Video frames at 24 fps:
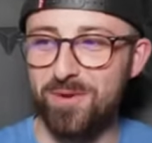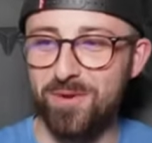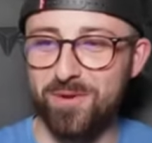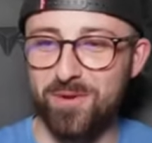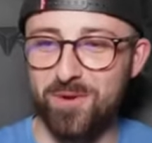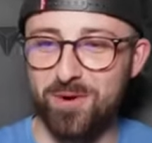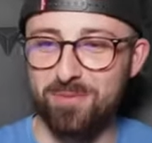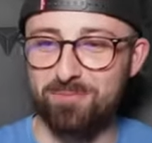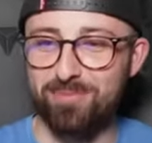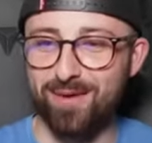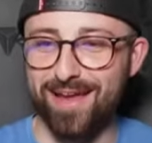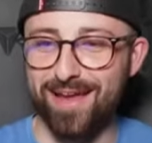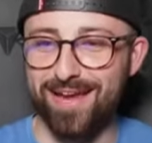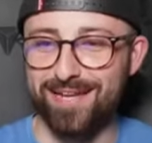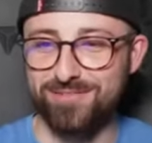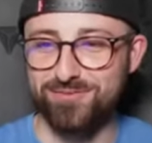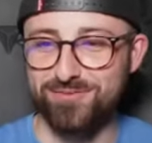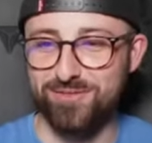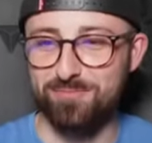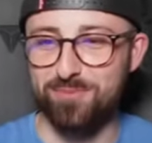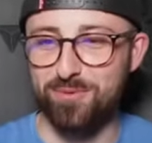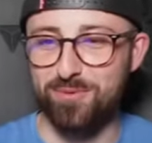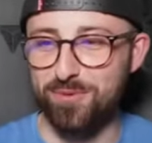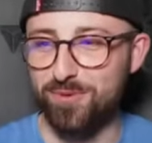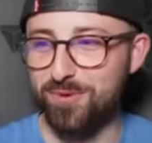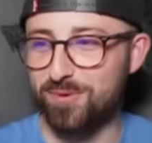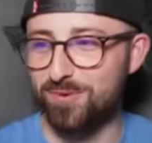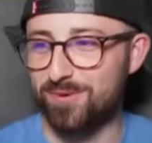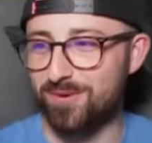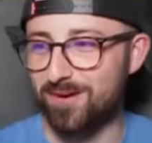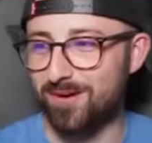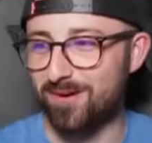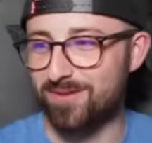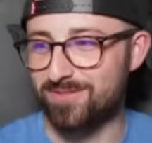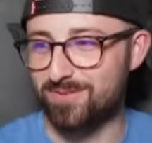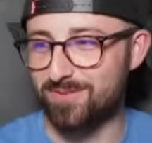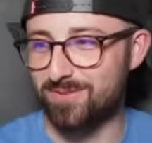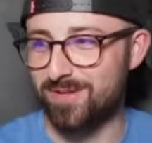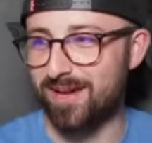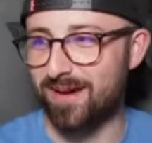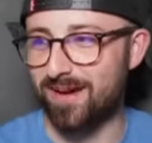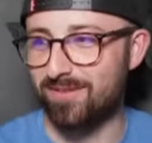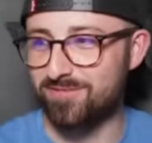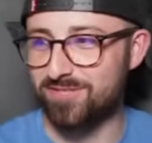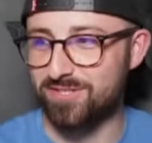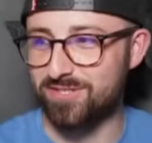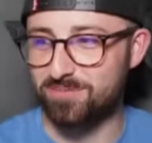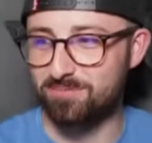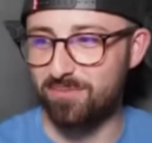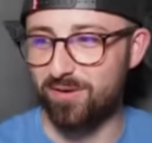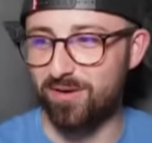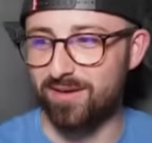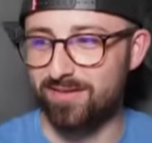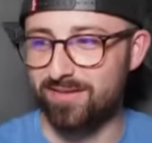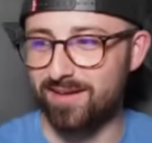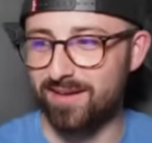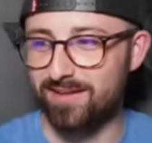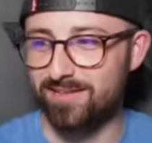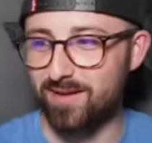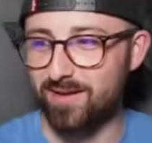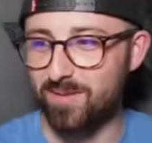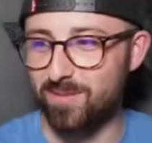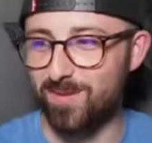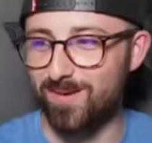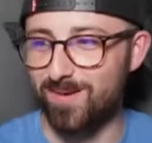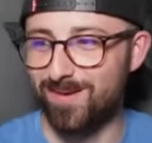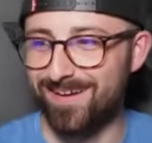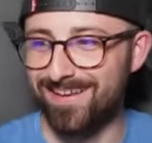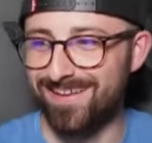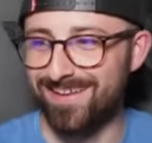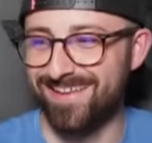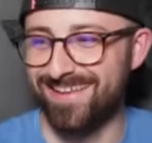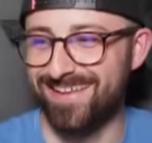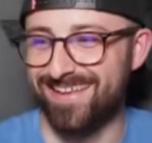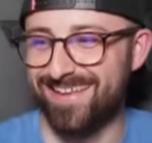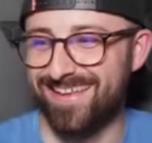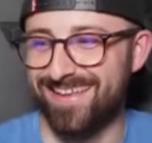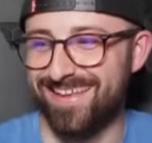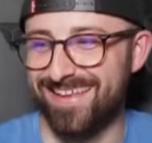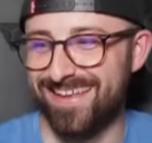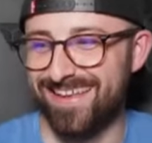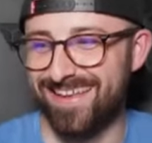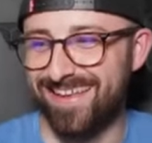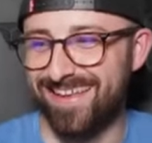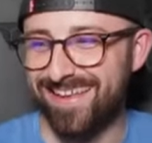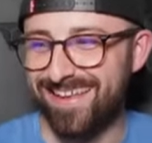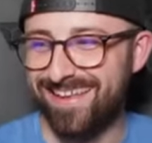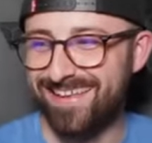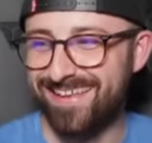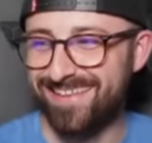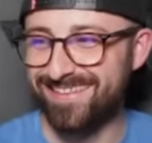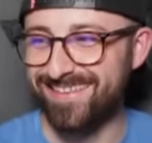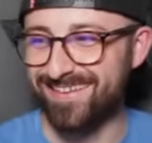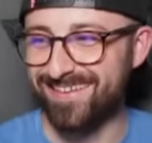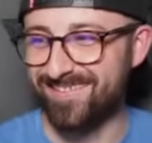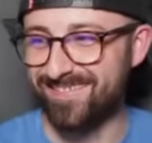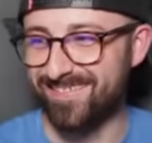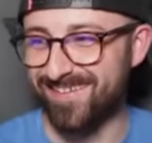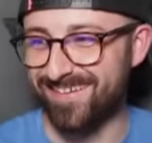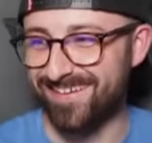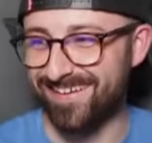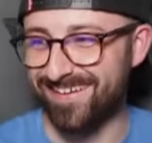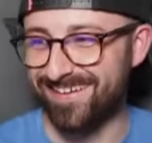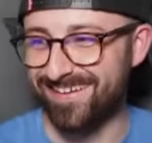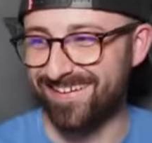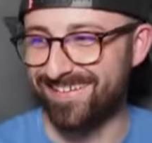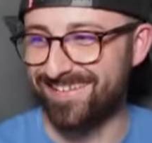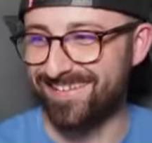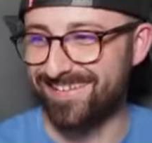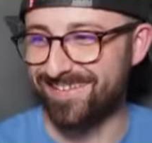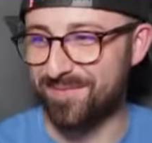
are not playing triple Newcastle. Yeah, I've just spotted that. Don't worry.